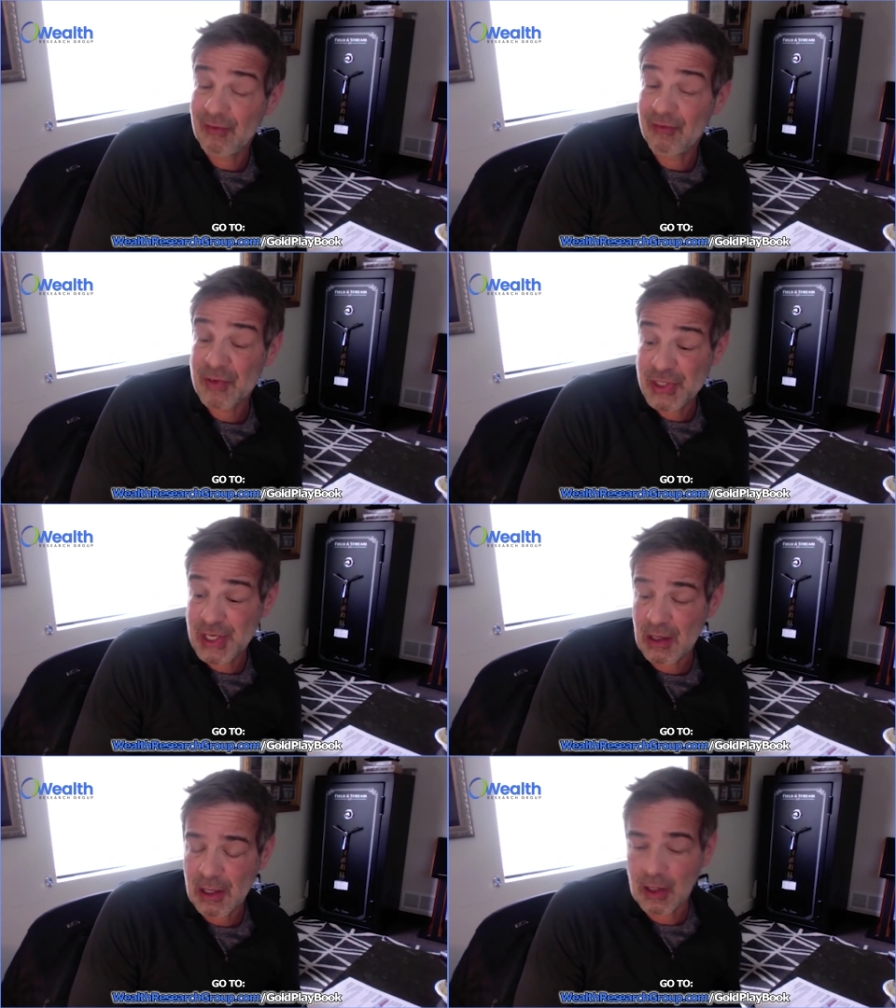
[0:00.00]
It wasn't even
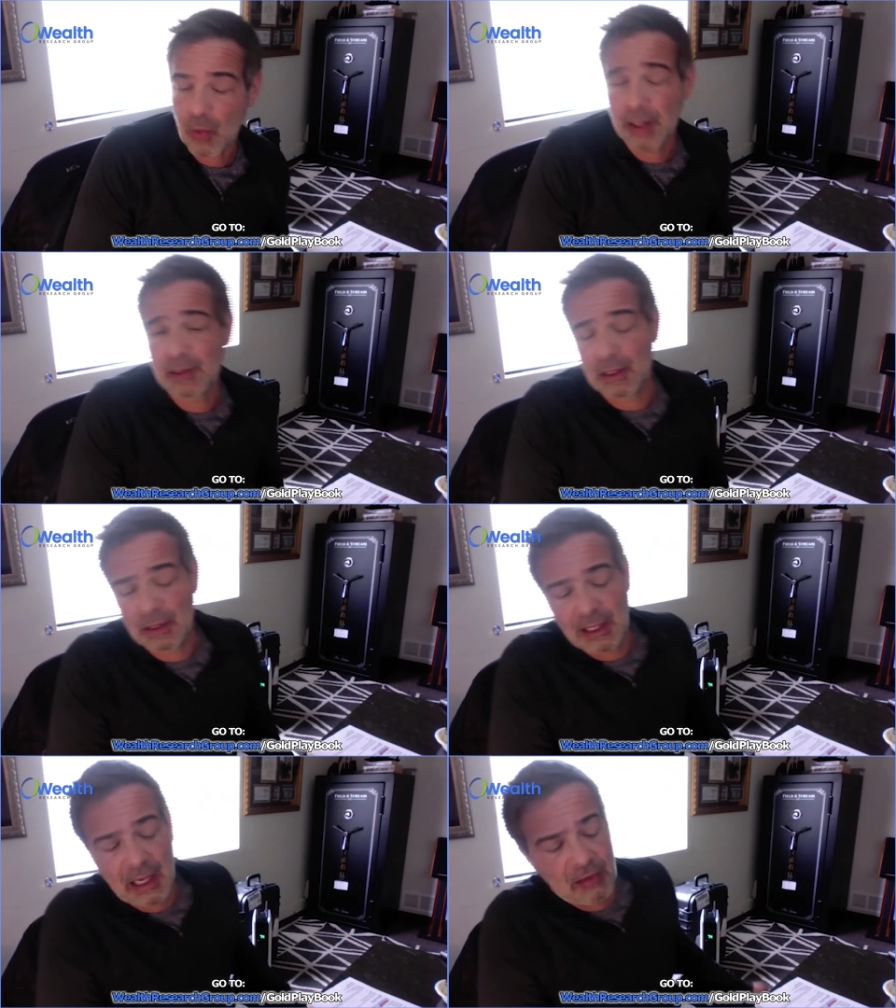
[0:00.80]
for sale on a
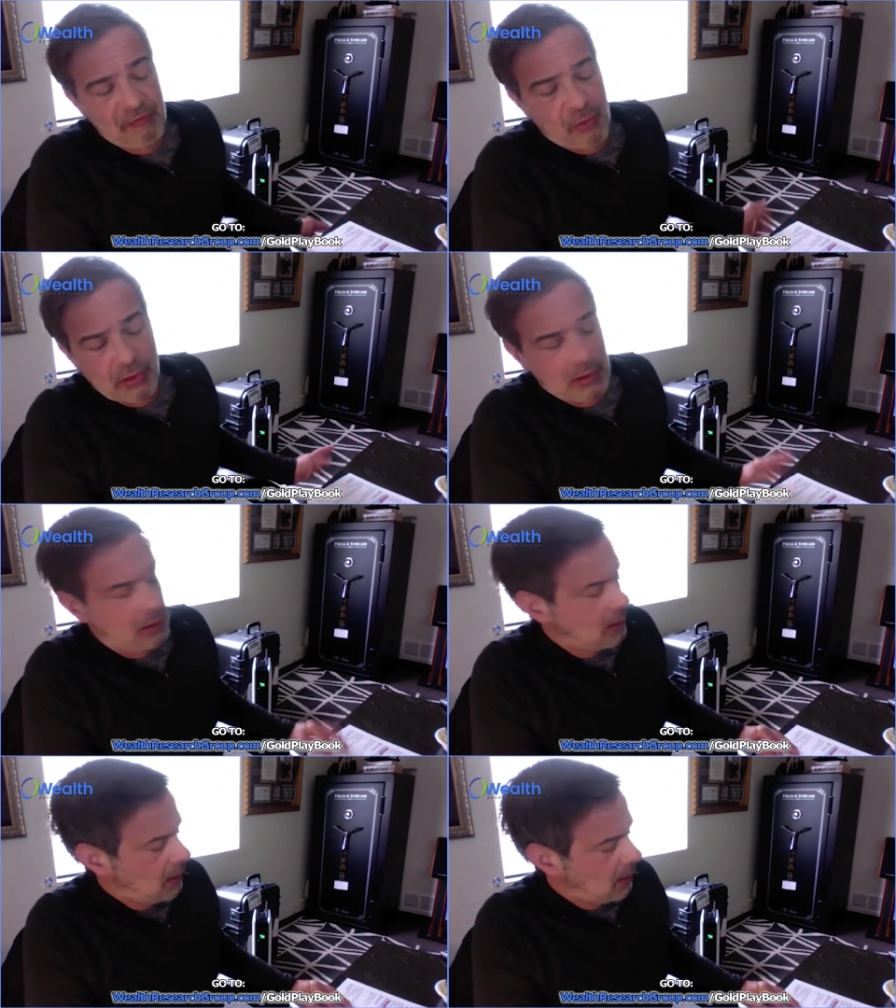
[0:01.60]
quick deed in
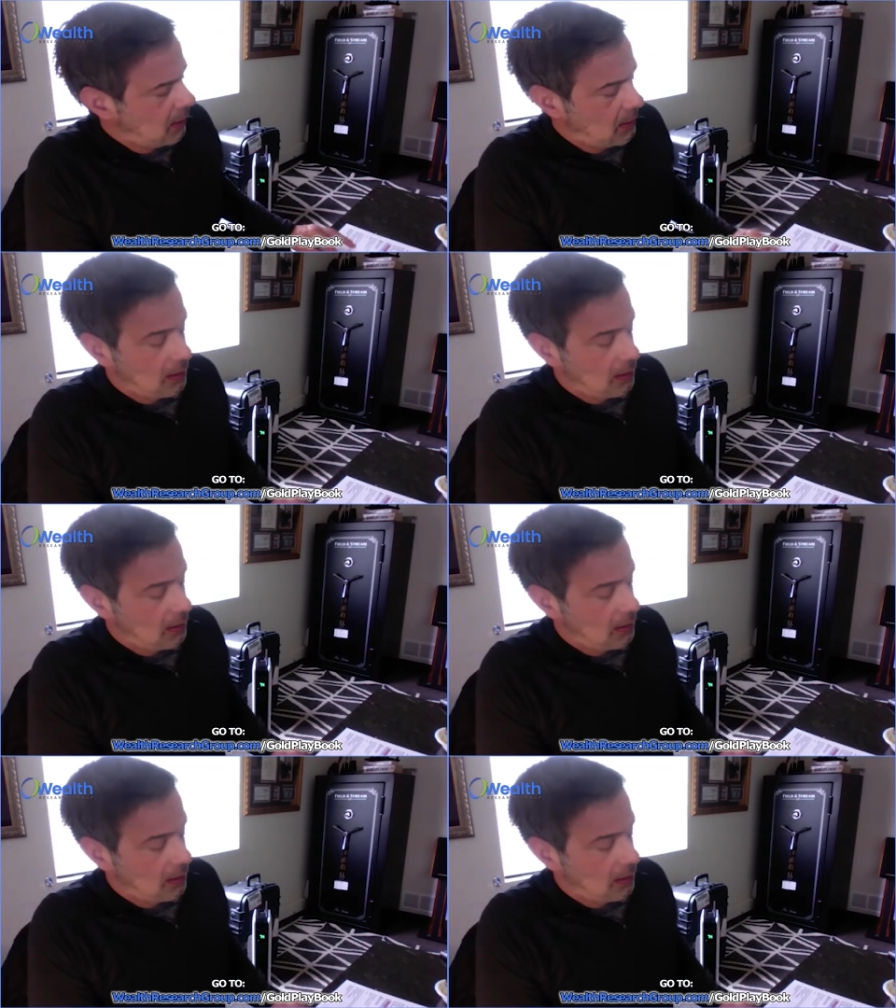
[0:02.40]
California.